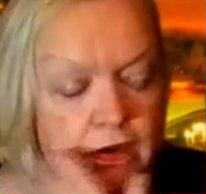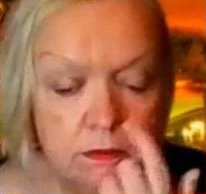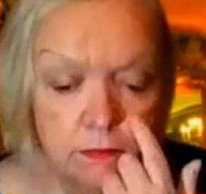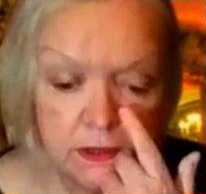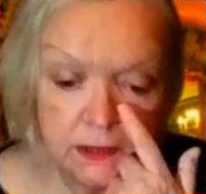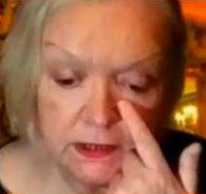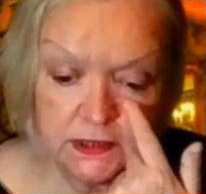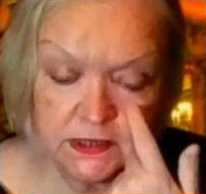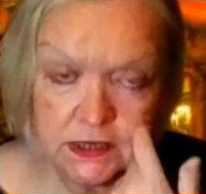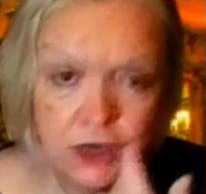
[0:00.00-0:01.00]
environment
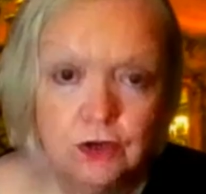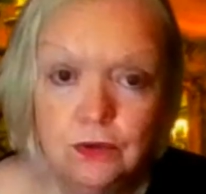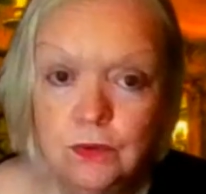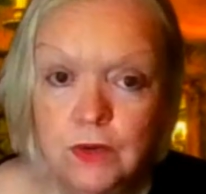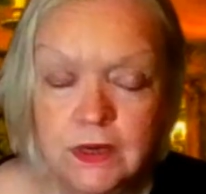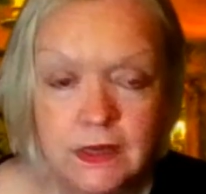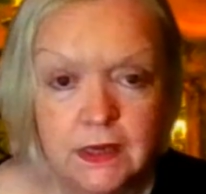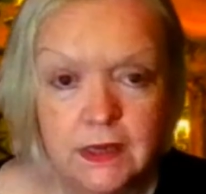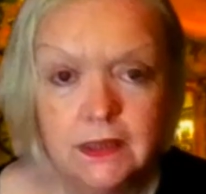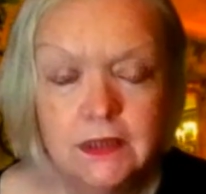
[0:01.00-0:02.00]
and it's a
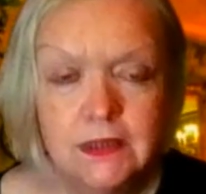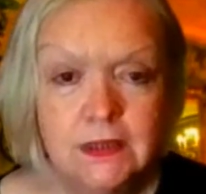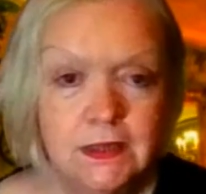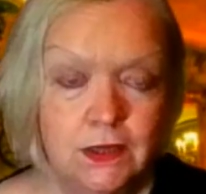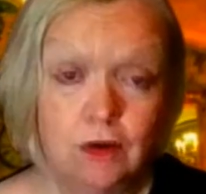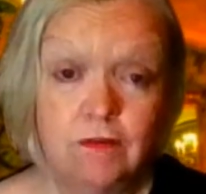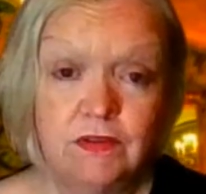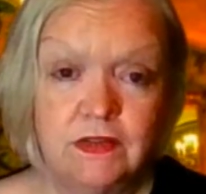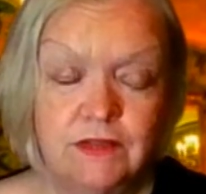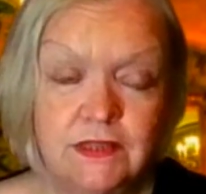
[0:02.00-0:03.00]
co-worker,
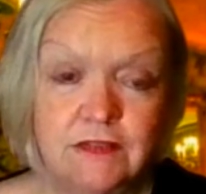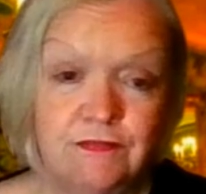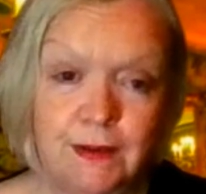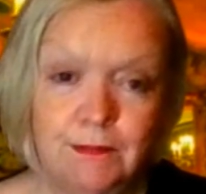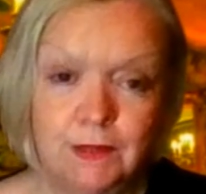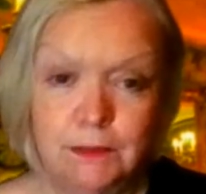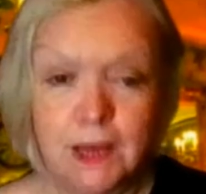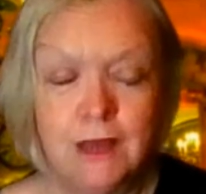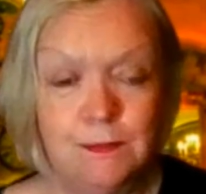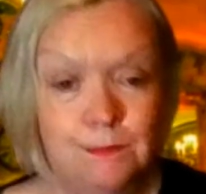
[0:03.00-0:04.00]
or even if it's a
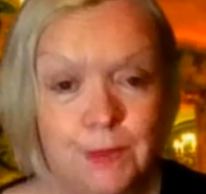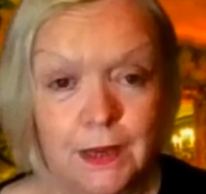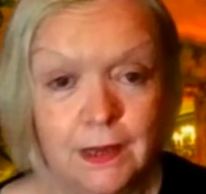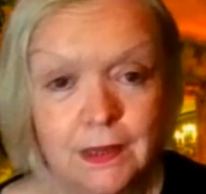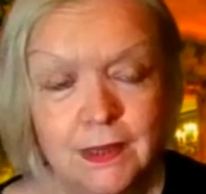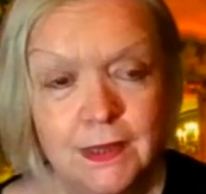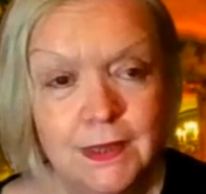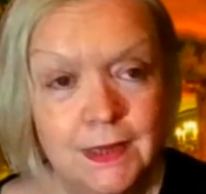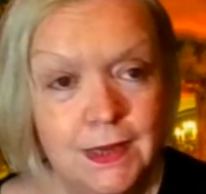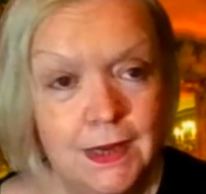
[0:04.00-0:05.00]
family member,
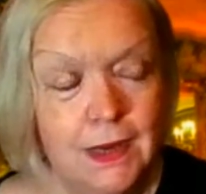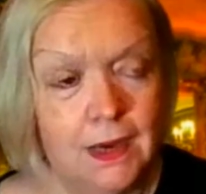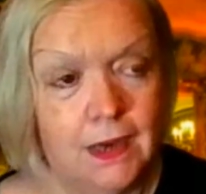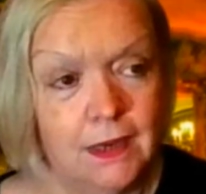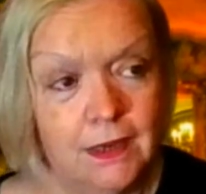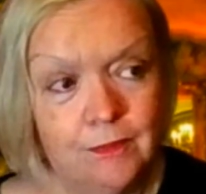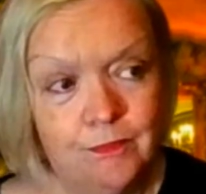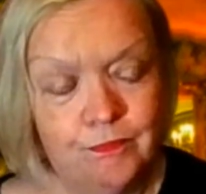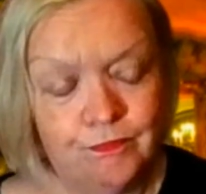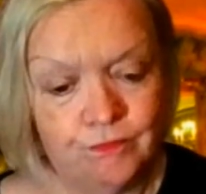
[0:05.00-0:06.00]

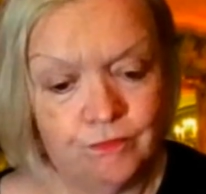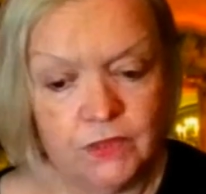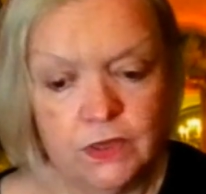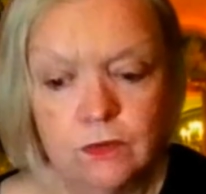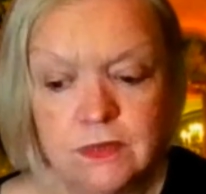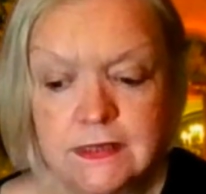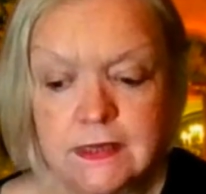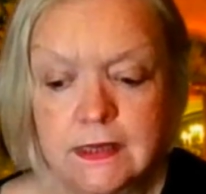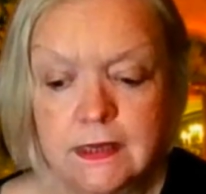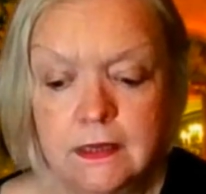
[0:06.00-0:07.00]
um, you will
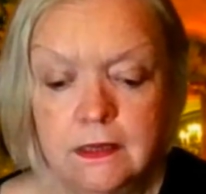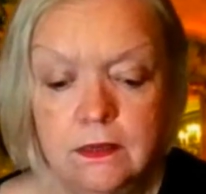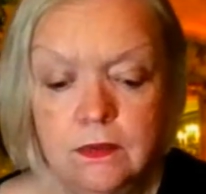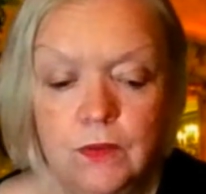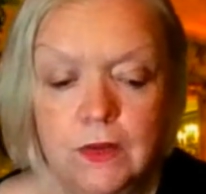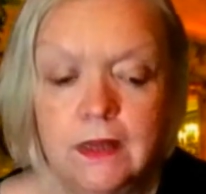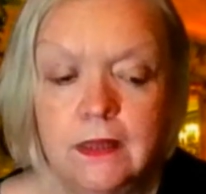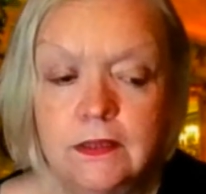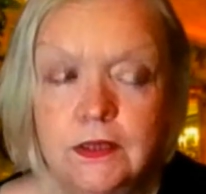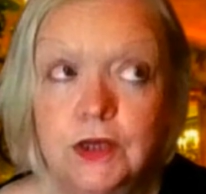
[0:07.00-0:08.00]
say,
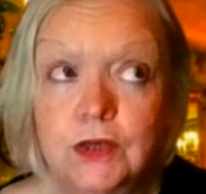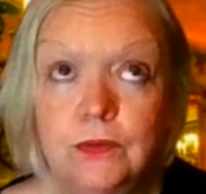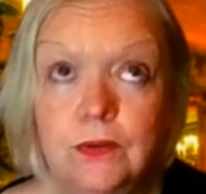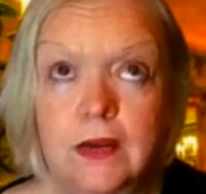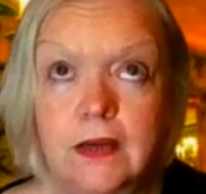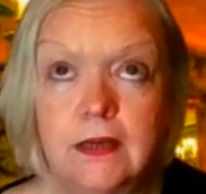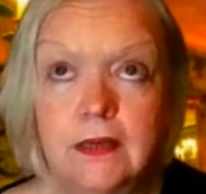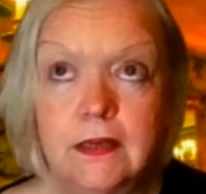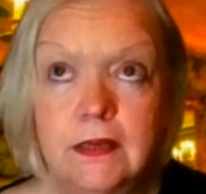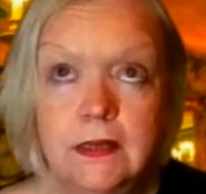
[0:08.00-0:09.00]
well, you know,
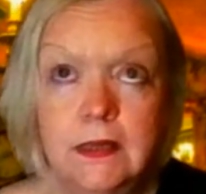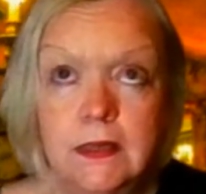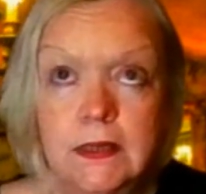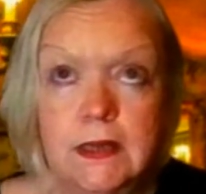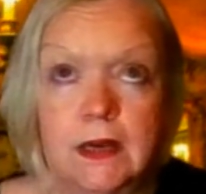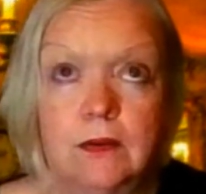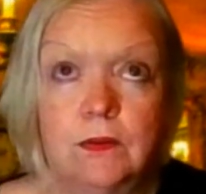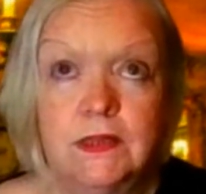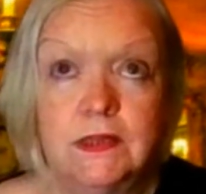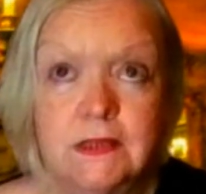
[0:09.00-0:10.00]
I
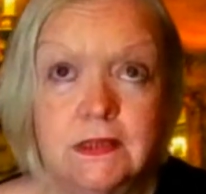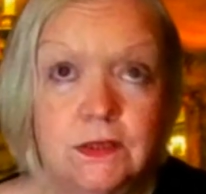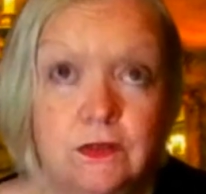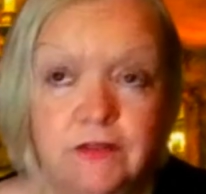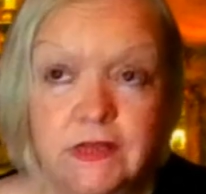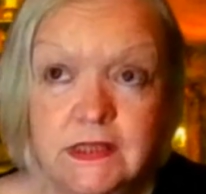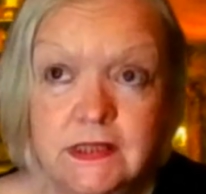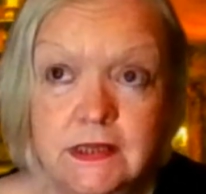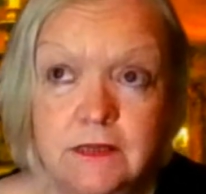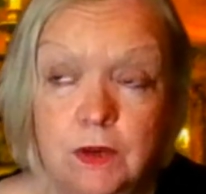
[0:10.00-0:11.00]
I went to
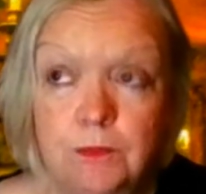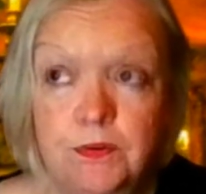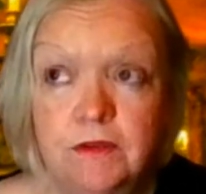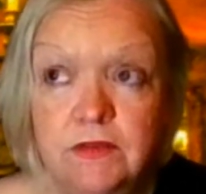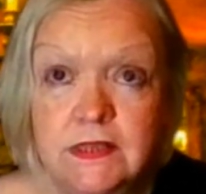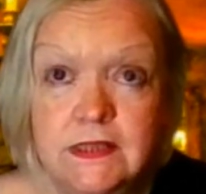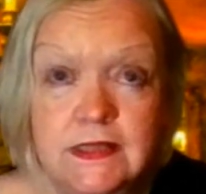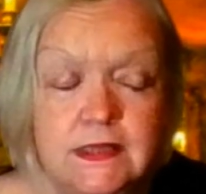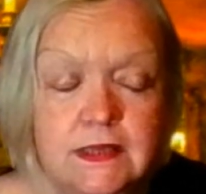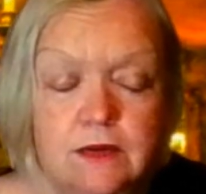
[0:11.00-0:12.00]
university. Well, previous
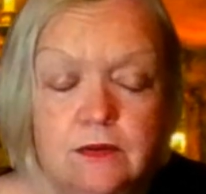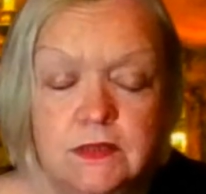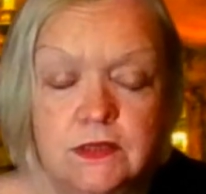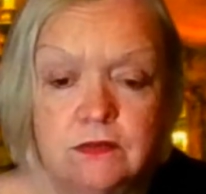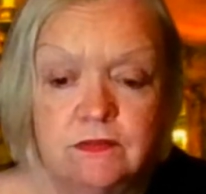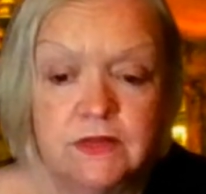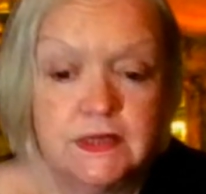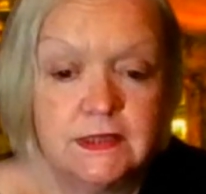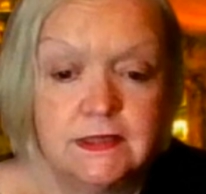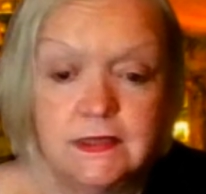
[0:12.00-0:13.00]
to this, I was at
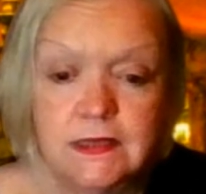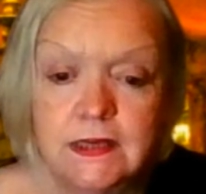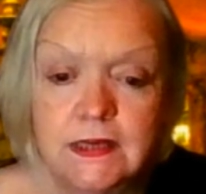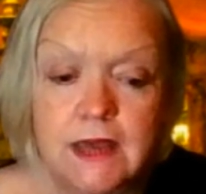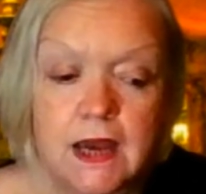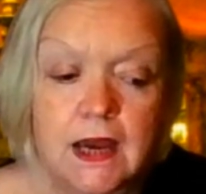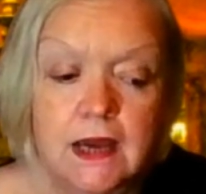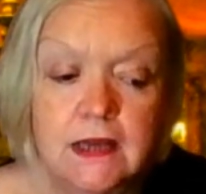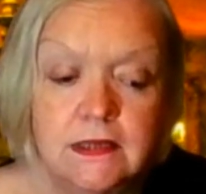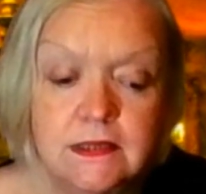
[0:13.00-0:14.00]
university
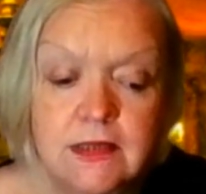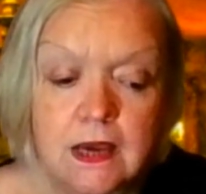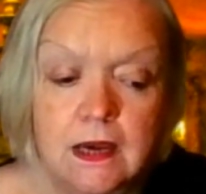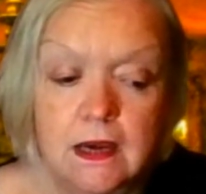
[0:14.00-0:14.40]
and